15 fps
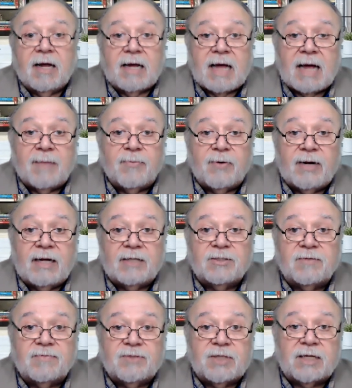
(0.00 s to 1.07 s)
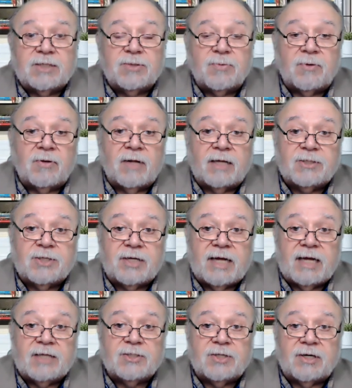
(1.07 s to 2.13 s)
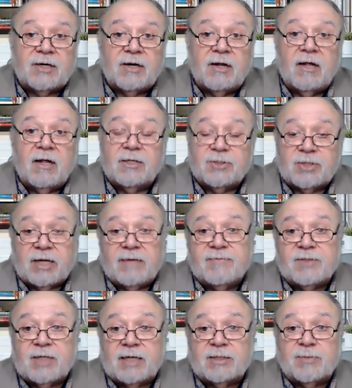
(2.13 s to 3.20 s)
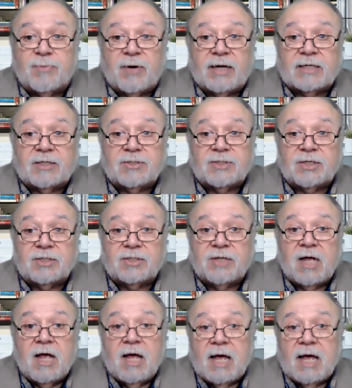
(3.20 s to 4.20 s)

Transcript: Comprehensive sexual education, safe sex practices,